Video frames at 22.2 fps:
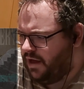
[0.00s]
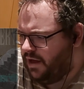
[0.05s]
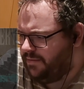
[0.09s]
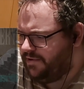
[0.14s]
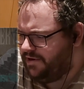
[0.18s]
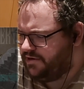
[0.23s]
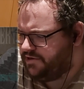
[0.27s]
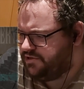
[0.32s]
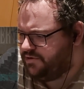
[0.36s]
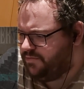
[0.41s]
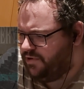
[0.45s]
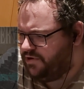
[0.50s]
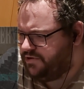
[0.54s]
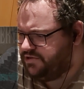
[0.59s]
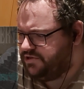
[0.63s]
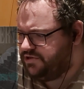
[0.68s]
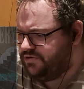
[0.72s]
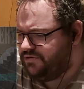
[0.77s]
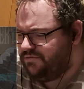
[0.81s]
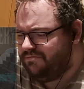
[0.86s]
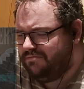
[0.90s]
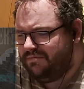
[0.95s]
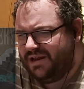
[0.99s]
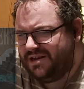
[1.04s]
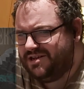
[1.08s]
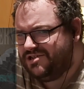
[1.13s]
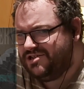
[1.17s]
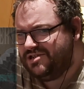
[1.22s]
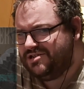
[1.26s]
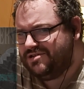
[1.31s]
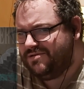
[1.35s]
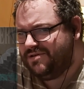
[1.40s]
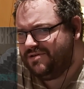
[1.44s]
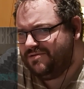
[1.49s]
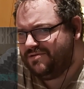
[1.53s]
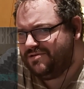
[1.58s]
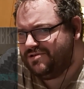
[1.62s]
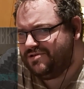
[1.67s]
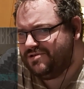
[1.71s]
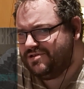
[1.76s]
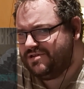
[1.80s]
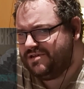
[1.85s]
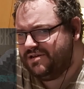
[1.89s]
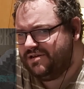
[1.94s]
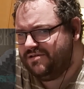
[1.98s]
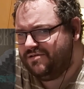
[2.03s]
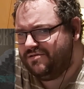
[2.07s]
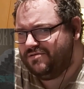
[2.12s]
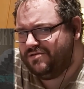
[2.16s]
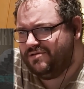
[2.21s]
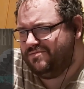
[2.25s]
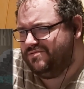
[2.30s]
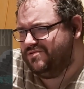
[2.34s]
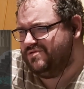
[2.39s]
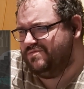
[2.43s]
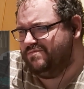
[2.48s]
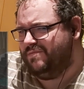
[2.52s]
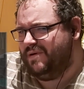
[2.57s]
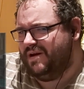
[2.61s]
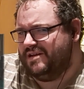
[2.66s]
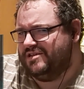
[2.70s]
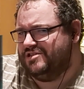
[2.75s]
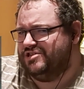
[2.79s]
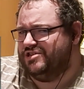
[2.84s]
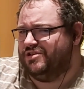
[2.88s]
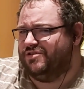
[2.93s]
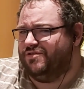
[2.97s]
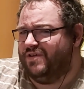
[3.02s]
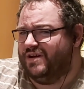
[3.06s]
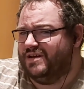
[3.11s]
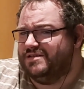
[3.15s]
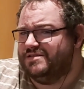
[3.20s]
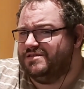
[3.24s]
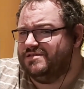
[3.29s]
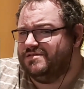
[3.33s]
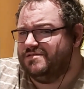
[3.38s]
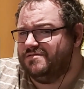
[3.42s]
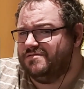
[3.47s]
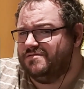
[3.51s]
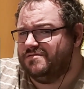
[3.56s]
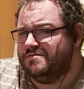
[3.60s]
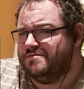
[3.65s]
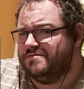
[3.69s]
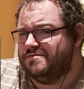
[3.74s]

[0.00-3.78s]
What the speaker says: I mean, I suppose he couldn't mention it to anyone because they'd have thought he was batshit crazy.